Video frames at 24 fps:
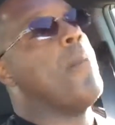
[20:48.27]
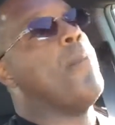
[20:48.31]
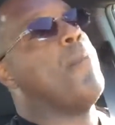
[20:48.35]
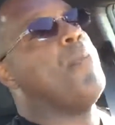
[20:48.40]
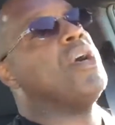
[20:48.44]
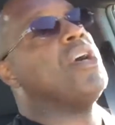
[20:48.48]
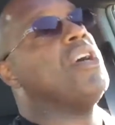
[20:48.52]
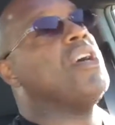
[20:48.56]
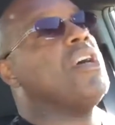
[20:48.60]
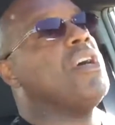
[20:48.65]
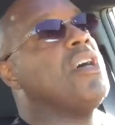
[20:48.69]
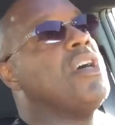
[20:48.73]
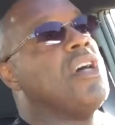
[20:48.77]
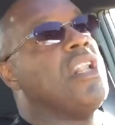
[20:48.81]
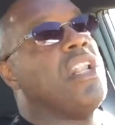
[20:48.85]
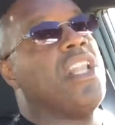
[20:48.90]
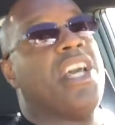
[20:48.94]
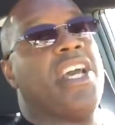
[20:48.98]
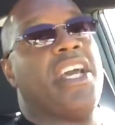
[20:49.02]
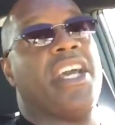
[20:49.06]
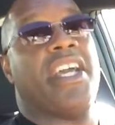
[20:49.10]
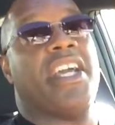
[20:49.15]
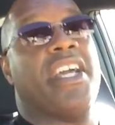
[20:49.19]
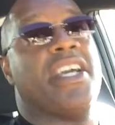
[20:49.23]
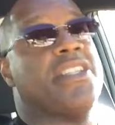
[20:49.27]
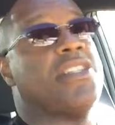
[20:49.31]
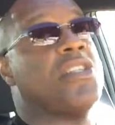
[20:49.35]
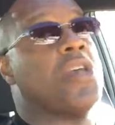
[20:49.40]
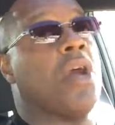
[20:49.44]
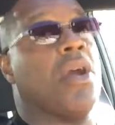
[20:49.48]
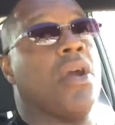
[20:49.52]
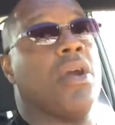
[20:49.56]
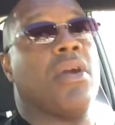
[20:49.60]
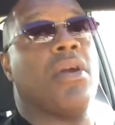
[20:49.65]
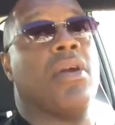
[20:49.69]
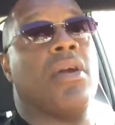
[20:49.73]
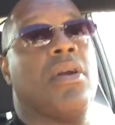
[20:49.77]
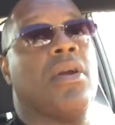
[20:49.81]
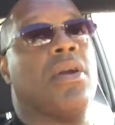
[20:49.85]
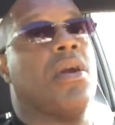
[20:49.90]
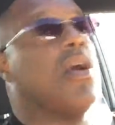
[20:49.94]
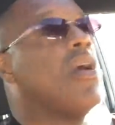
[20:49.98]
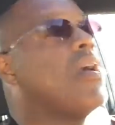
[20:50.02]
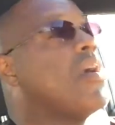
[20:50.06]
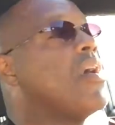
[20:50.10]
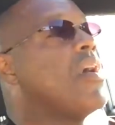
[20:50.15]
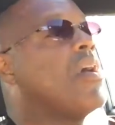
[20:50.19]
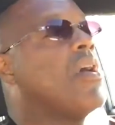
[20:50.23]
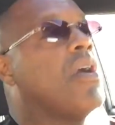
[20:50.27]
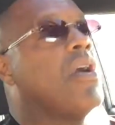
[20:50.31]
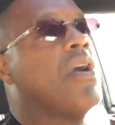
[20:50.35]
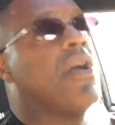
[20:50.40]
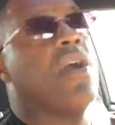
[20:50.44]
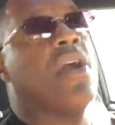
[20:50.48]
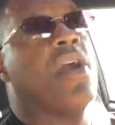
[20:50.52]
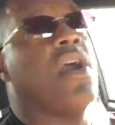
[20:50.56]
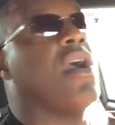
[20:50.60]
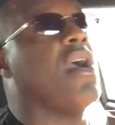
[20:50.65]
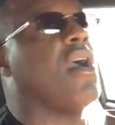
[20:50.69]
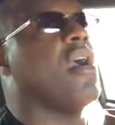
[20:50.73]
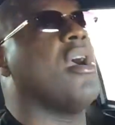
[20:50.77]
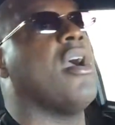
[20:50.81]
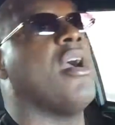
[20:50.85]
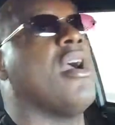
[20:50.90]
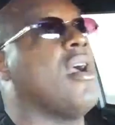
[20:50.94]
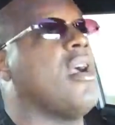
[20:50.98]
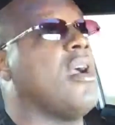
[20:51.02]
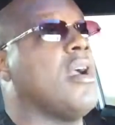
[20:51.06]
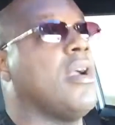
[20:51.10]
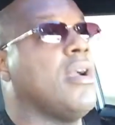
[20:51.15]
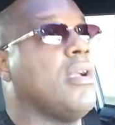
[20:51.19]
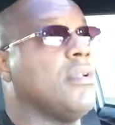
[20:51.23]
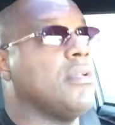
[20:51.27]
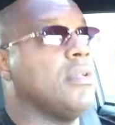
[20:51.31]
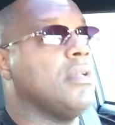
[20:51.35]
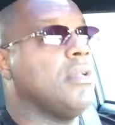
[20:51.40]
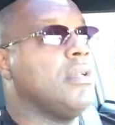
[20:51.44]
bullets hurt,